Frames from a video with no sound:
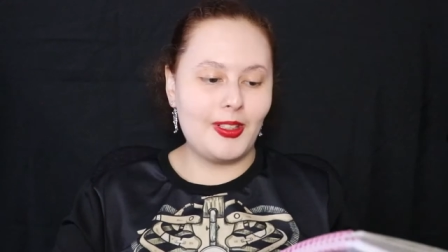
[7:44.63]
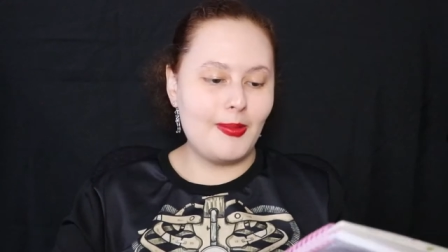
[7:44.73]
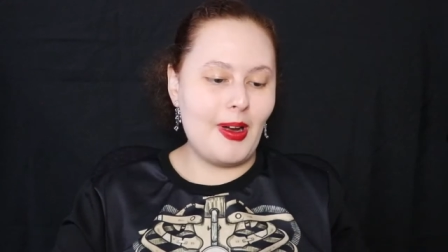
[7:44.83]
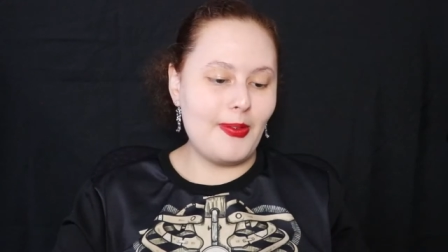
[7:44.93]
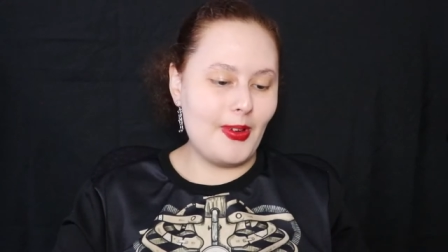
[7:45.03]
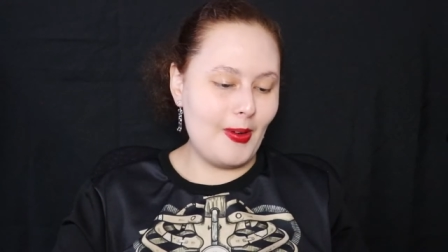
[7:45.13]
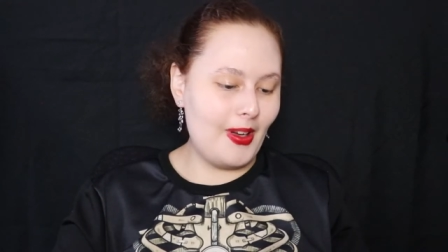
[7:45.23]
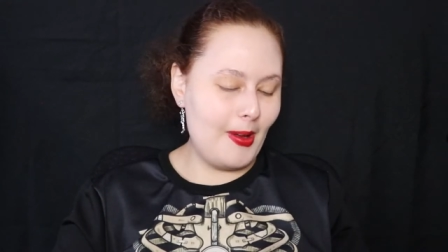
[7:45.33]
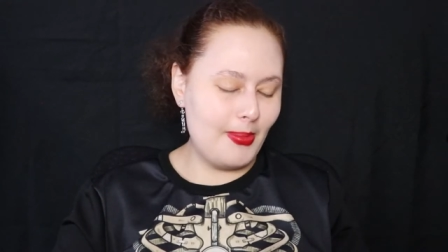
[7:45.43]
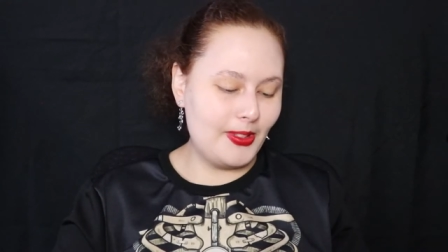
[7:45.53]
one of my
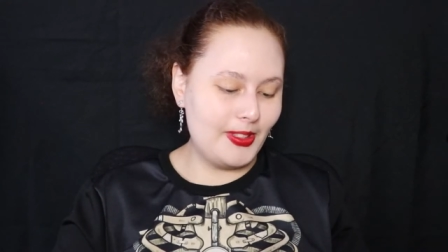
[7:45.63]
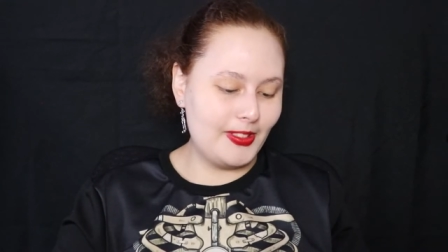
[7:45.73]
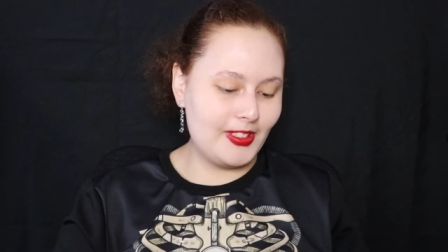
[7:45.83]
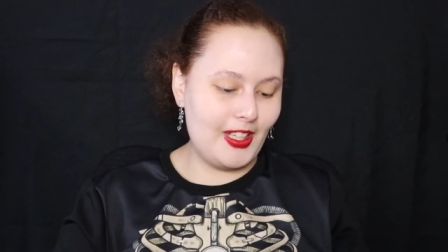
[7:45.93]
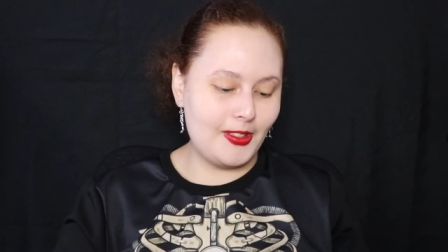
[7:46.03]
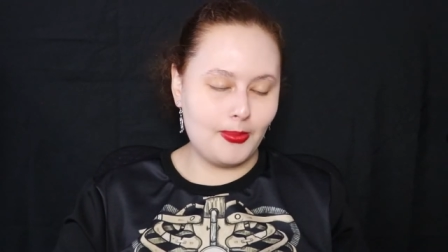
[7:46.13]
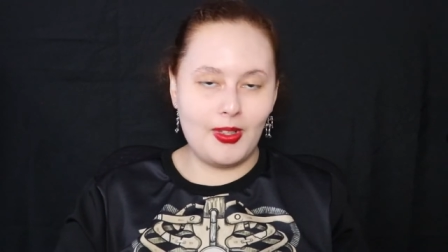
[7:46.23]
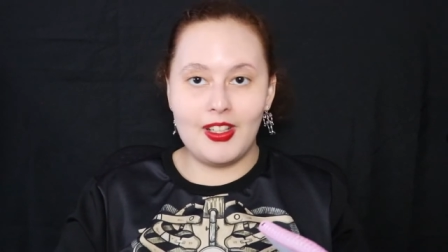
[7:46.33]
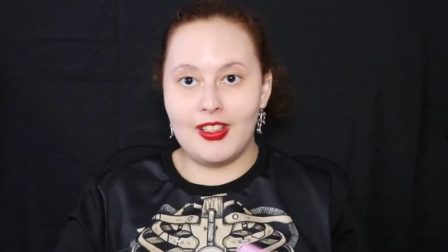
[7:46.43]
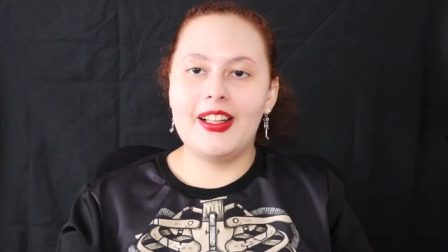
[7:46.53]
favorite episodes as well.